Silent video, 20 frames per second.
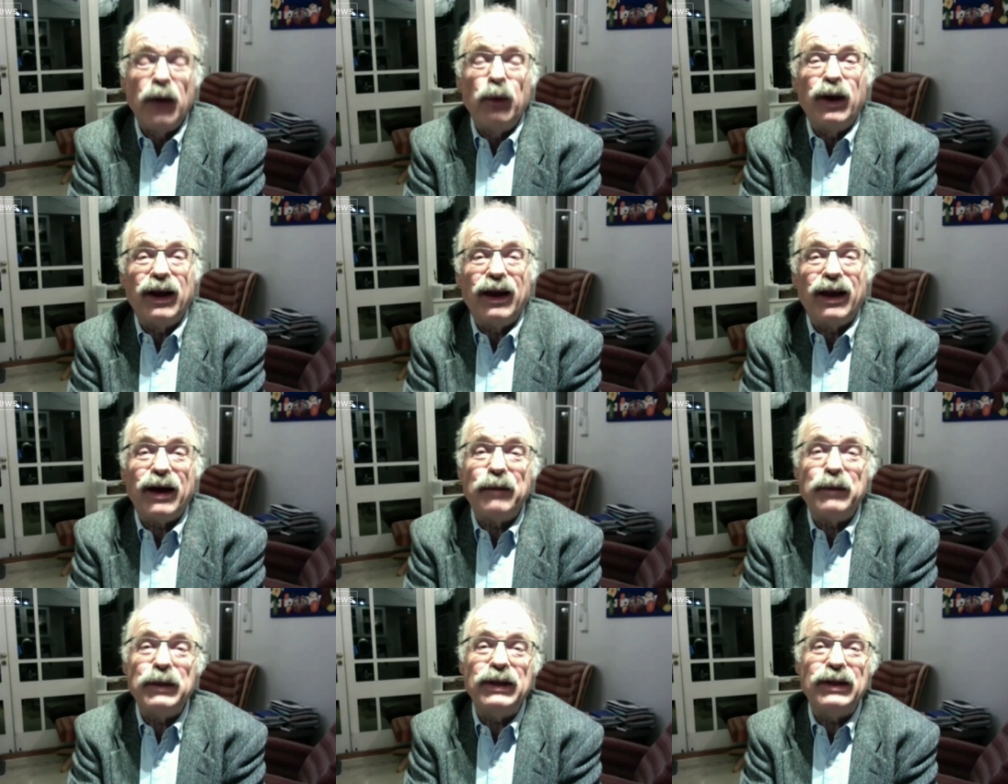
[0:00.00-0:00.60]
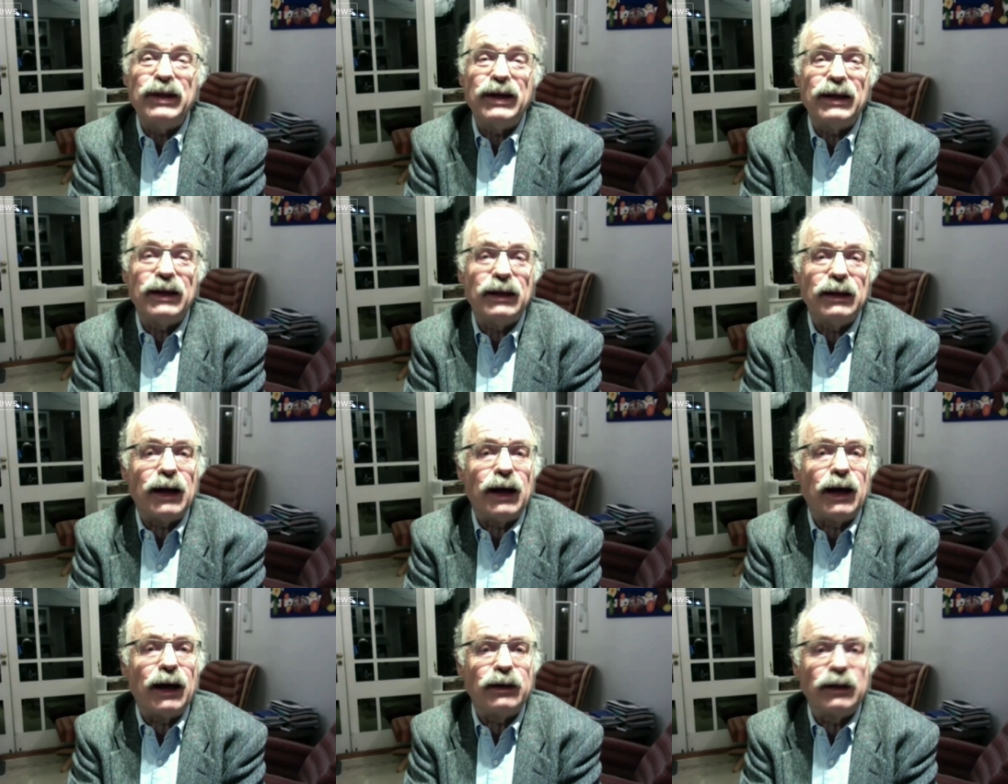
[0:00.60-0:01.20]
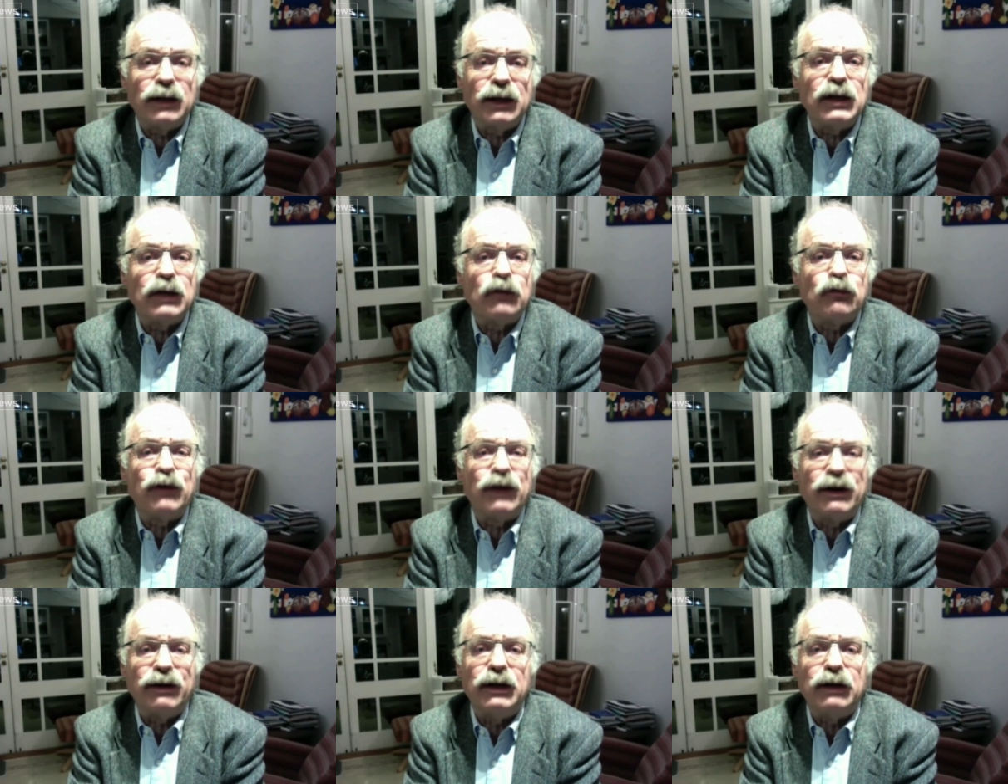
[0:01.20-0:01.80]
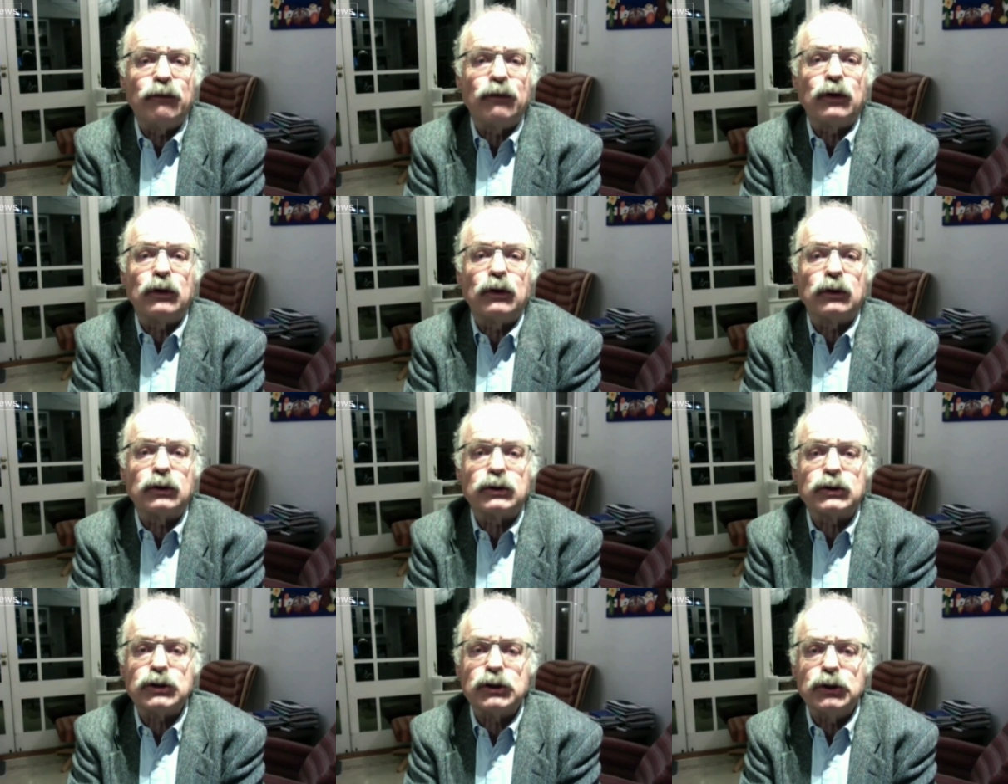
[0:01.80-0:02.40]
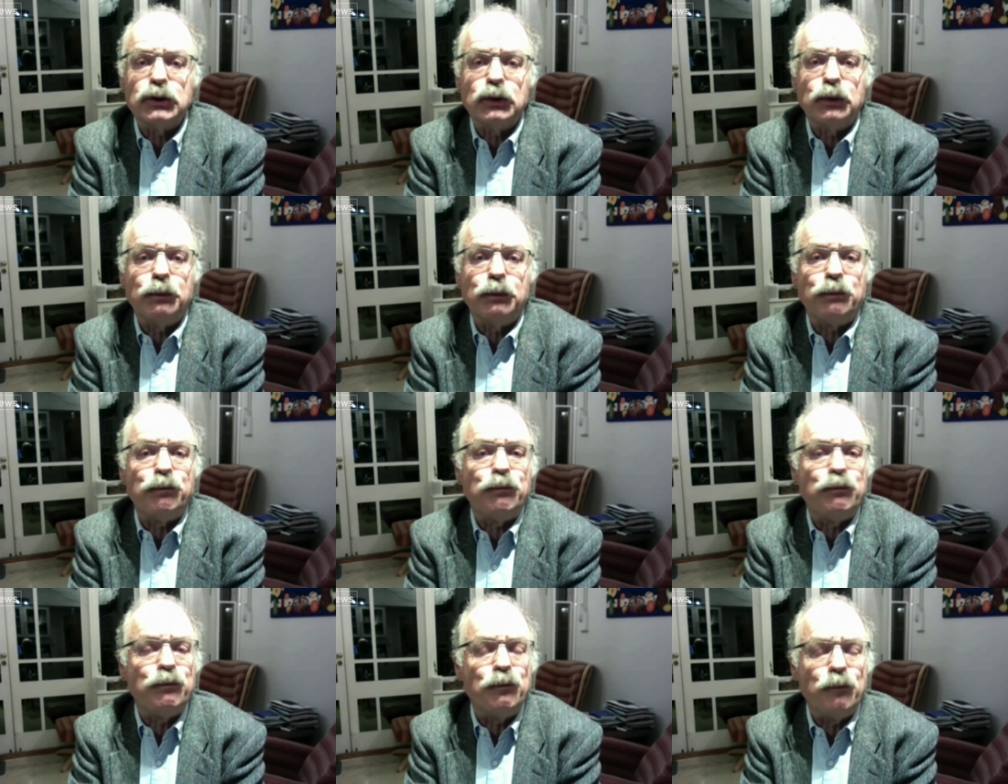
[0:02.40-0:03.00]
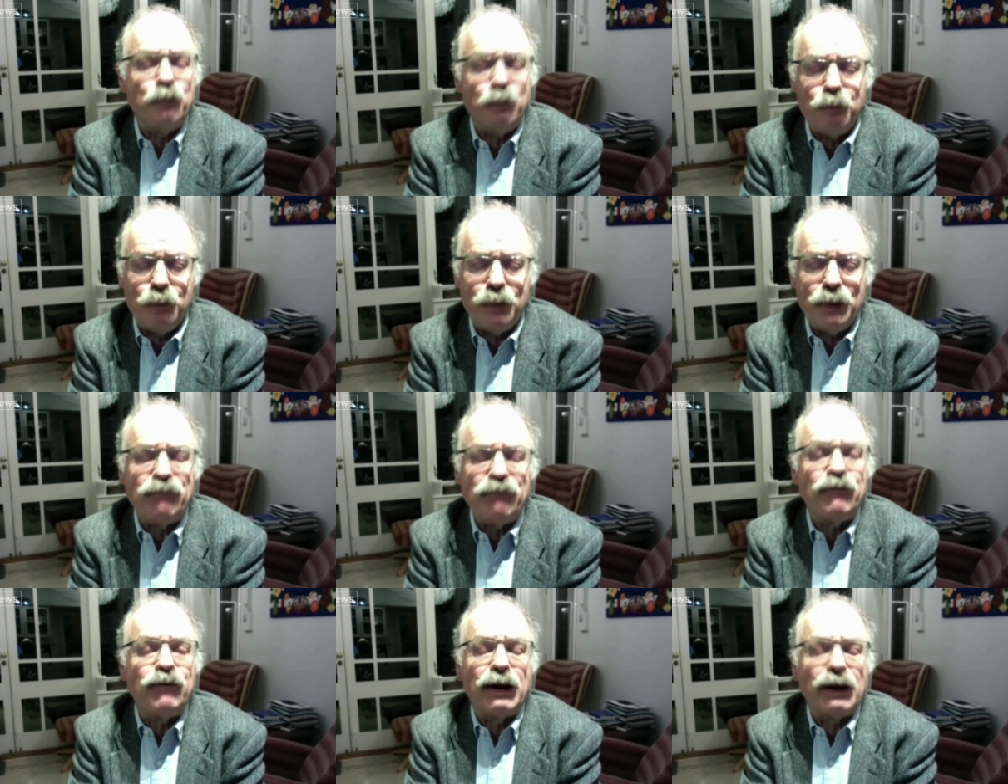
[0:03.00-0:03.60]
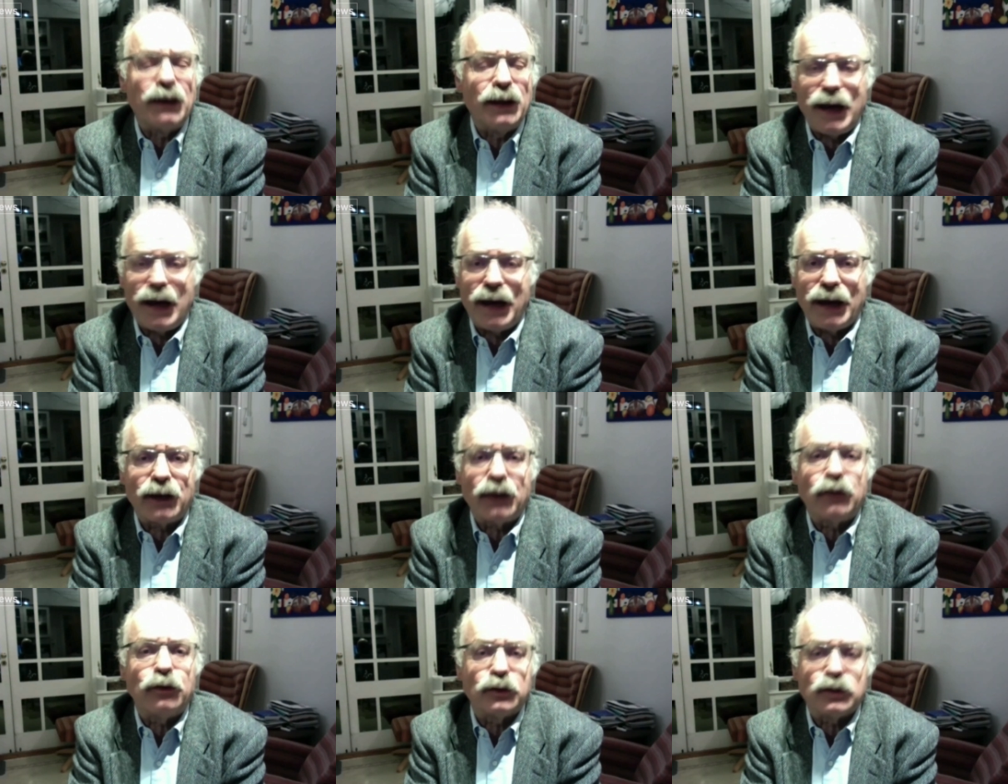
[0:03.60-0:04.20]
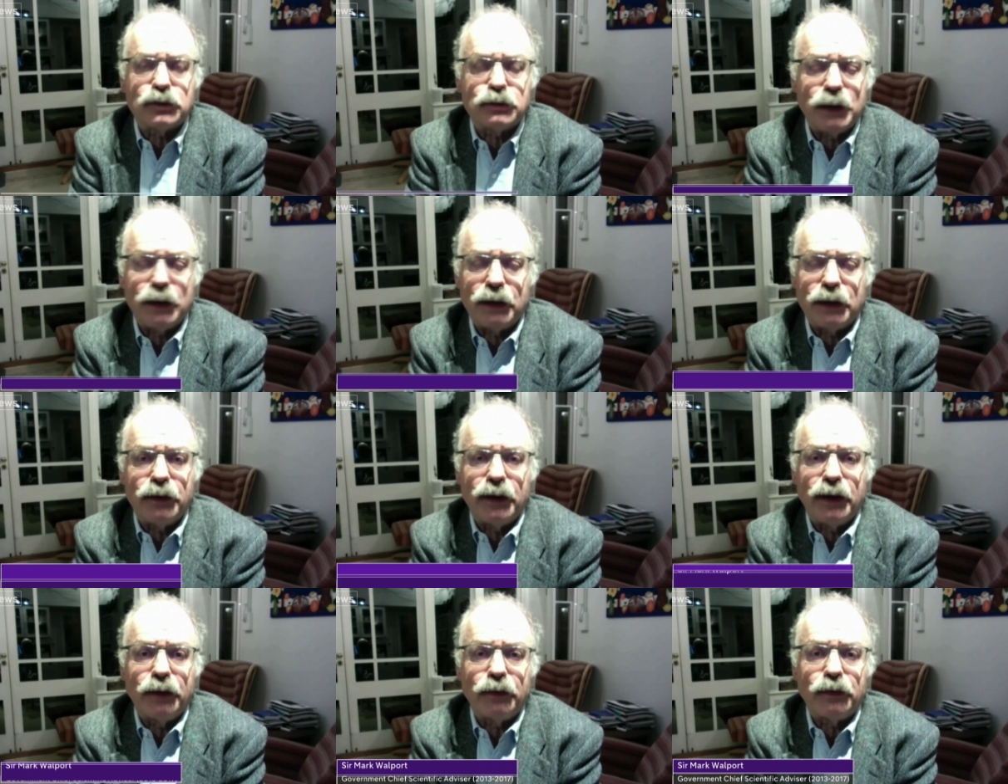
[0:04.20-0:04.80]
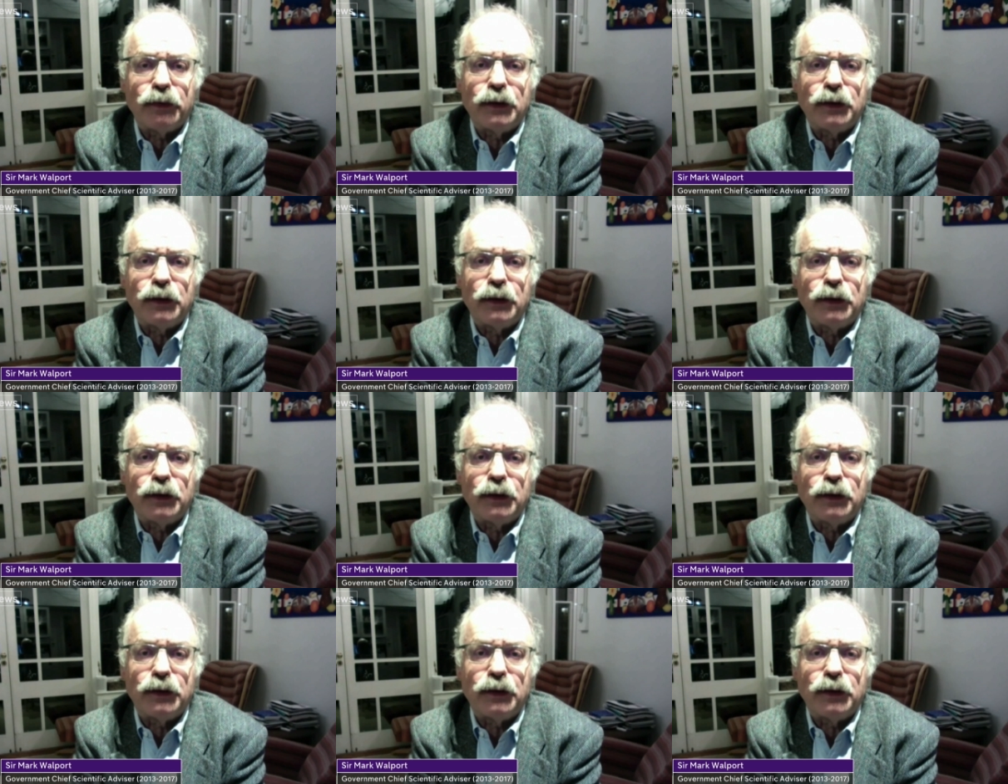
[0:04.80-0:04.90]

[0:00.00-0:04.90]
Well, I mean, the, I think it's very difficult to be very accurate about that.